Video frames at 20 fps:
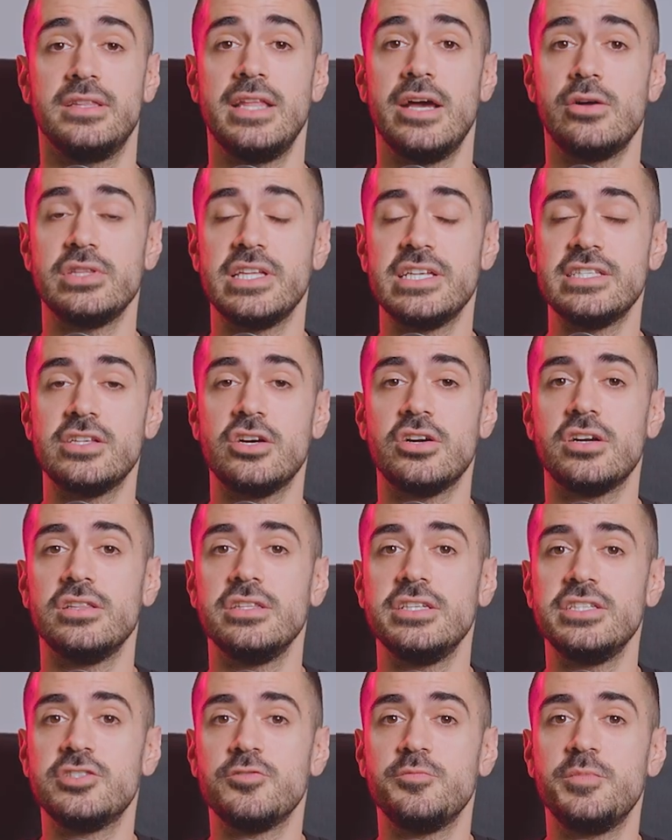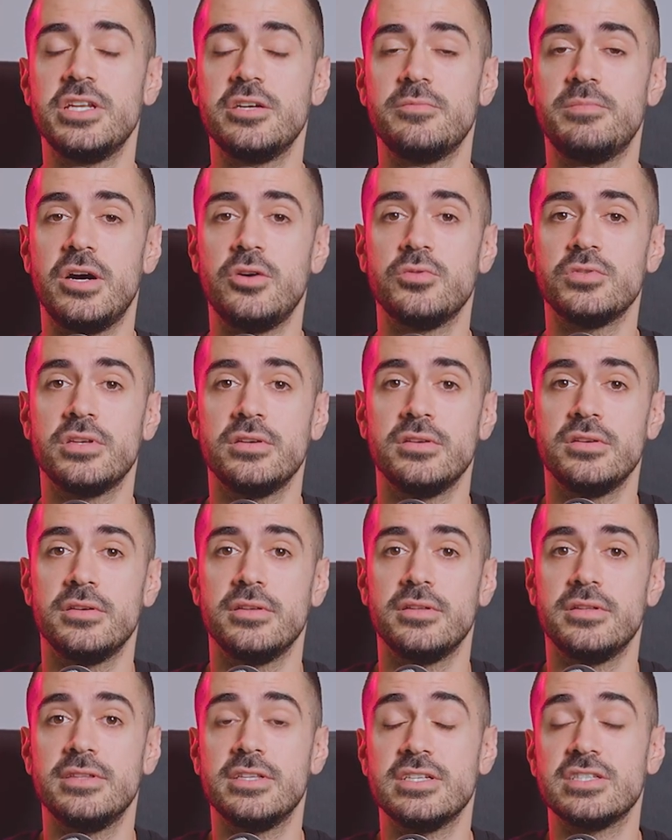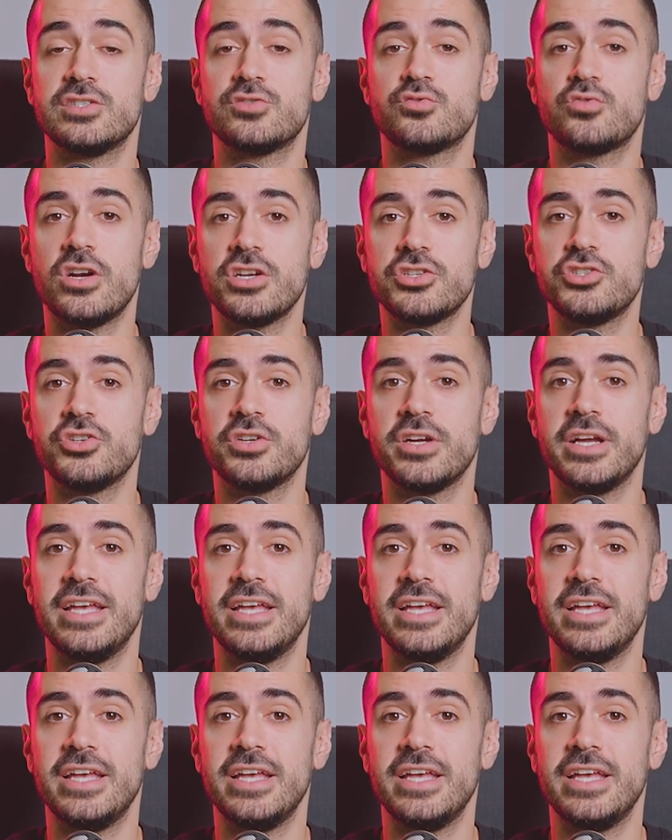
Now let's talk a little bit about the structure,